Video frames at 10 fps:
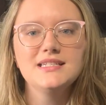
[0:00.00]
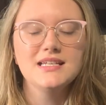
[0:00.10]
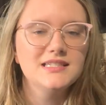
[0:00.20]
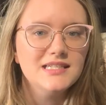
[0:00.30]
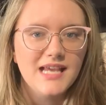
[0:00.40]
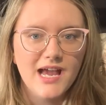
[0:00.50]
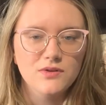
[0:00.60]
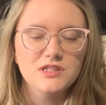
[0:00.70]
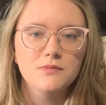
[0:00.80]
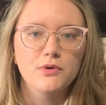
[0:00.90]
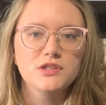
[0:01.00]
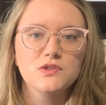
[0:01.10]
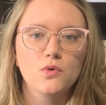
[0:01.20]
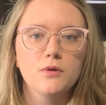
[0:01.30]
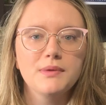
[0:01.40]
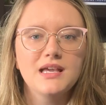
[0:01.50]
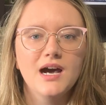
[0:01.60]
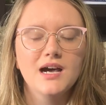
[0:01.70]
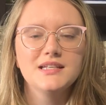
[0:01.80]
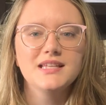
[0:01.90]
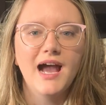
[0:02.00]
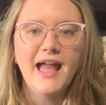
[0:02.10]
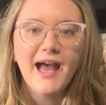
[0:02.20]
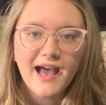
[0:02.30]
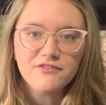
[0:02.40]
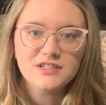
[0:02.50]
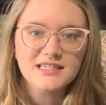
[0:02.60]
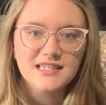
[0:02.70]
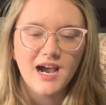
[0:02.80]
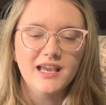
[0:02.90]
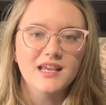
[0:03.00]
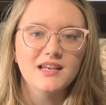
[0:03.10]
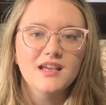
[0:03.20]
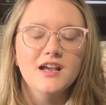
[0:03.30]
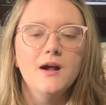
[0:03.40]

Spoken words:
into town to the bookstore because I have decided